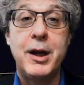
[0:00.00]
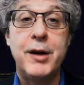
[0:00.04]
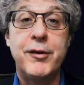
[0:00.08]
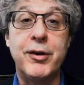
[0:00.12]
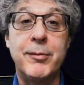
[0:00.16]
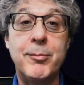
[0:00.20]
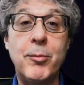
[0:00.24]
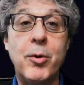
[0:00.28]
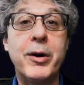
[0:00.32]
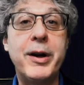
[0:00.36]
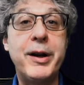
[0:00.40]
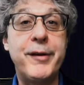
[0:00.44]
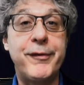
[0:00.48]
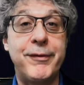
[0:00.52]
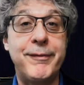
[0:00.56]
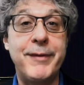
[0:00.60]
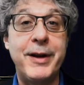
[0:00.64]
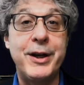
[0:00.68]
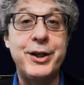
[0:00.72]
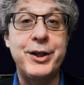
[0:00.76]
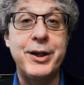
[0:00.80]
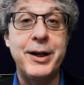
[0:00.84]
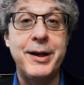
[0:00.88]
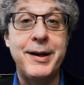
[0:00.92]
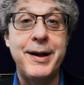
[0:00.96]
For more
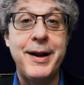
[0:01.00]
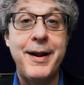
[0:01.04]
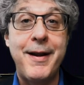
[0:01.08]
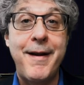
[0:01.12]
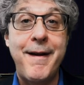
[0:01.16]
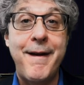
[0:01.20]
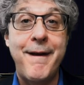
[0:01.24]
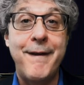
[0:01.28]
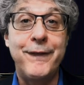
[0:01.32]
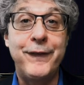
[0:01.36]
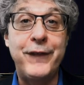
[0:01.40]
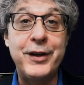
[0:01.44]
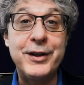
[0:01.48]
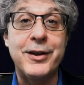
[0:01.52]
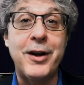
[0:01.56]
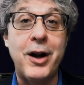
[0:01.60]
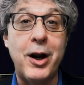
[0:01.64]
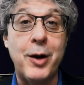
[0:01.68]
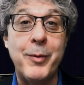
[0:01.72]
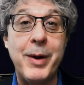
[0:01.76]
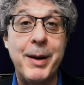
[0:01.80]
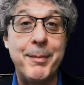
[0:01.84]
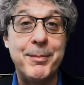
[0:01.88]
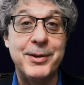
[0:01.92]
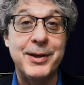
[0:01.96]
information, visit our
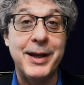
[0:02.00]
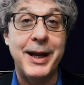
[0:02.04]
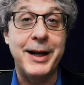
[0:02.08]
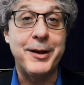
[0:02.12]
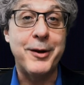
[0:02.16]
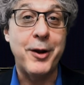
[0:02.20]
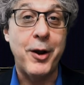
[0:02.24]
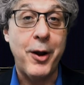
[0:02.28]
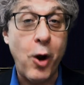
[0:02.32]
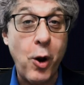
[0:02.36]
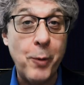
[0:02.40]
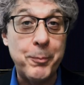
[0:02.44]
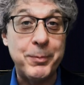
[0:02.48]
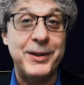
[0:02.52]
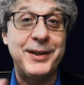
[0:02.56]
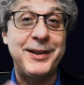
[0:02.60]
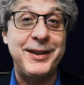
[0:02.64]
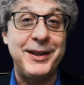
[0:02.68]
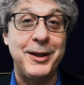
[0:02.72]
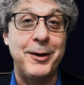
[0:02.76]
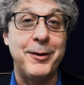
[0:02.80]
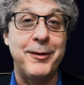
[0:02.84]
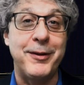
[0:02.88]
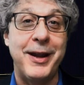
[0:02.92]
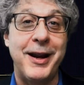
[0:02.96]
website. Hope to
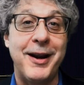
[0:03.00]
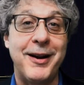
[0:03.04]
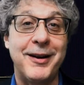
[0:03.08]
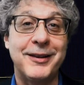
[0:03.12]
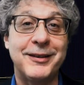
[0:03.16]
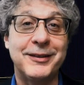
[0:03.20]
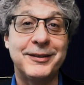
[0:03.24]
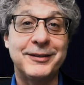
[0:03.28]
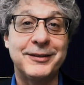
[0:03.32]
see you there.